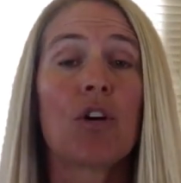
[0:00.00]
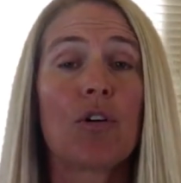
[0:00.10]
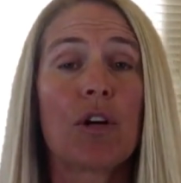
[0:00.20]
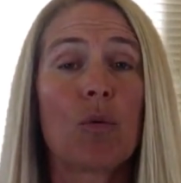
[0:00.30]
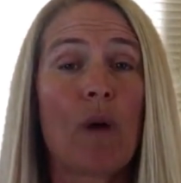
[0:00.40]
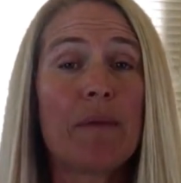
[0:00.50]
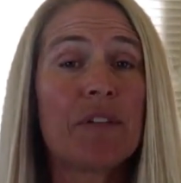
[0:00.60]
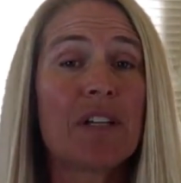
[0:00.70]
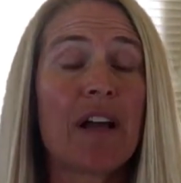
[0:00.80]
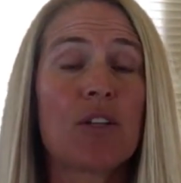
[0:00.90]
current
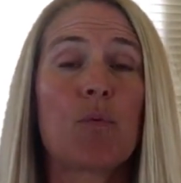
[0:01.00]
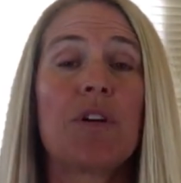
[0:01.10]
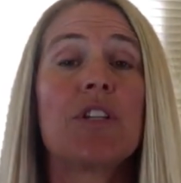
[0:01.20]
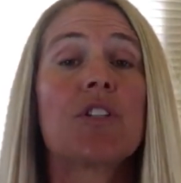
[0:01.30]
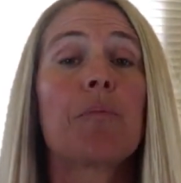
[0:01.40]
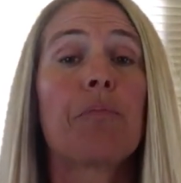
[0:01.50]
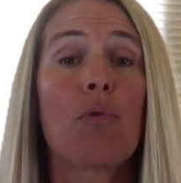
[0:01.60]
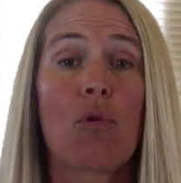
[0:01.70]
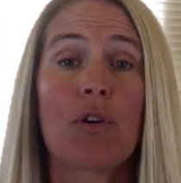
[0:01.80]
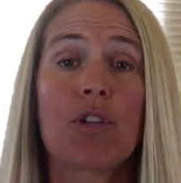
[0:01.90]
websites where he
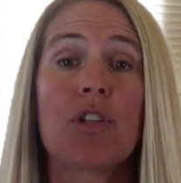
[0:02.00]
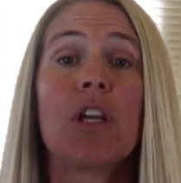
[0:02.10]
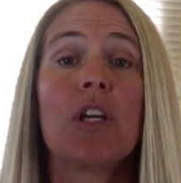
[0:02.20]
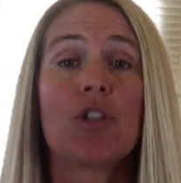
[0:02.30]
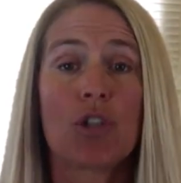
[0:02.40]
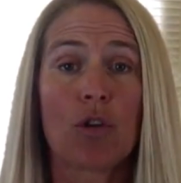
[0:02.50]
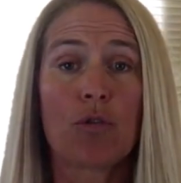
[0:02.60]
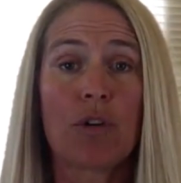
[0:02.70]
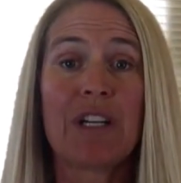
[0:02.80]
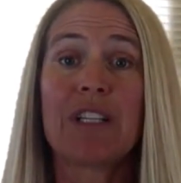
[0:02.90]
supports
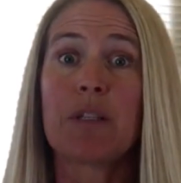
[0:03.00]
children,